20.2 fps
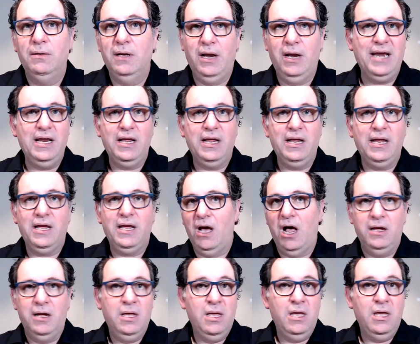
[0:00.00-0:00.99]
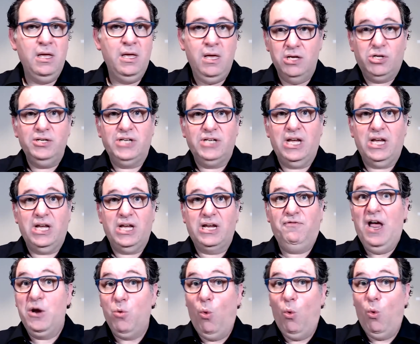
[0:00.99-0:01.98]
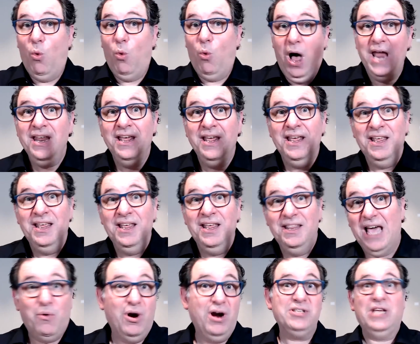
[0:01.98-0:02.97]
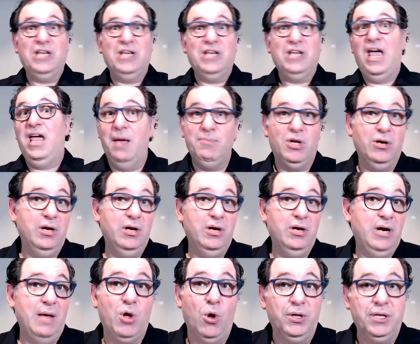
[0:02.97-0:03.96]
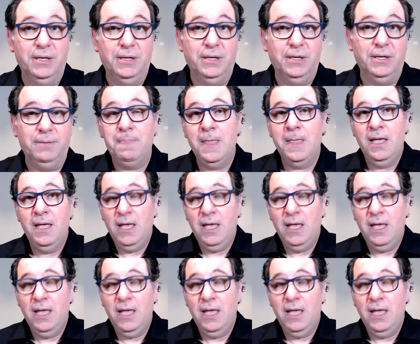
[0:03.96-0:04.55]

And I didn't care. Uh, as long as I could find one that works, hey, I'm good, I'm golden.